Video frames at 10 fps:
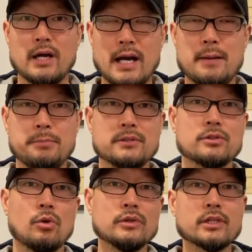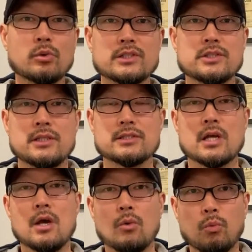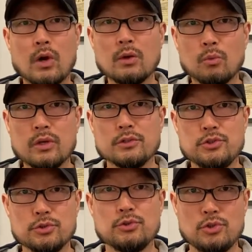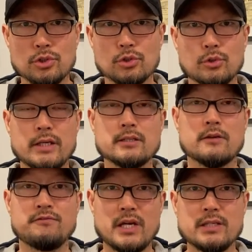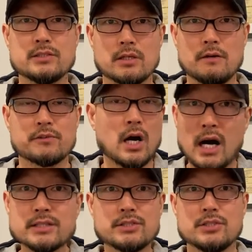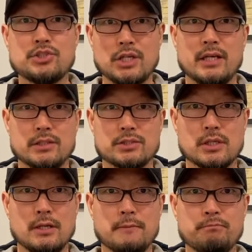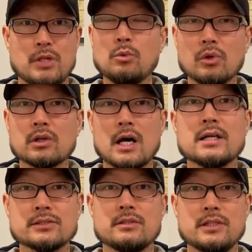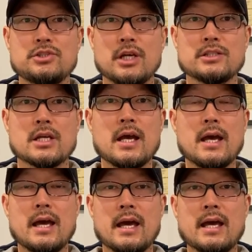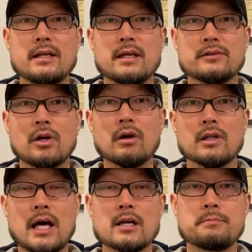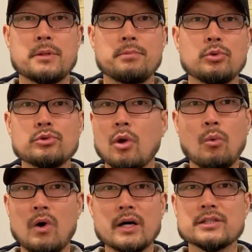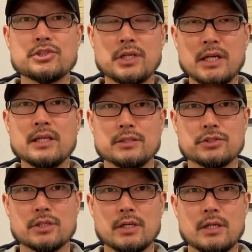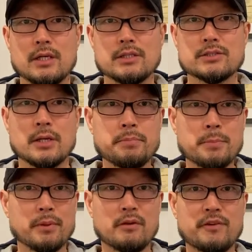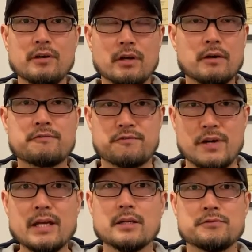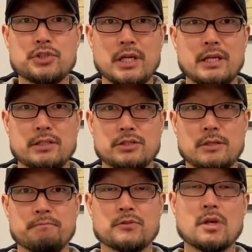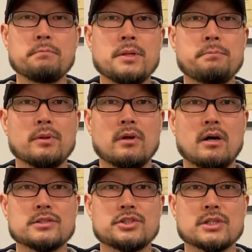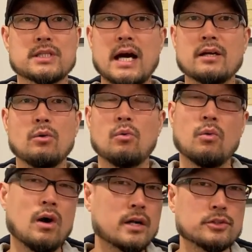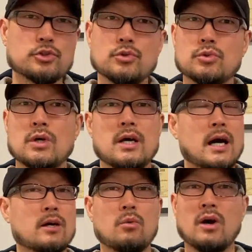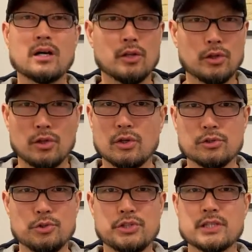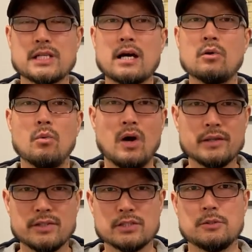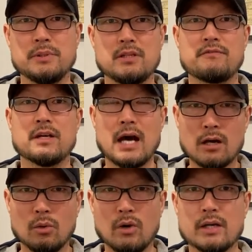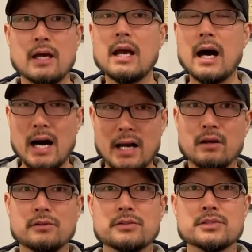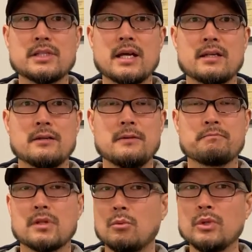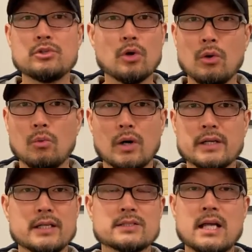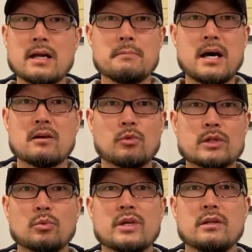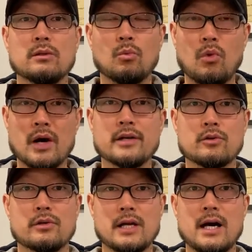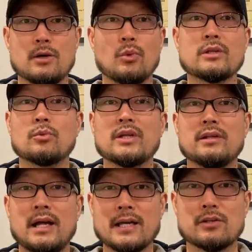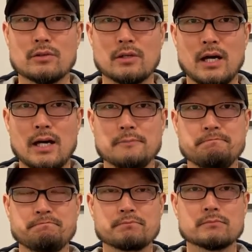will happen. The only question is, what will you do in the face of constant change? It will constantly change. And there are a lot of people who don't want to change. Some people are very afraid of change. Some people are just, I don't want to learn new things. I don't want things to be different. I understand. We don't want it. It's not a matter of whether we want it or not, whether we like it or not,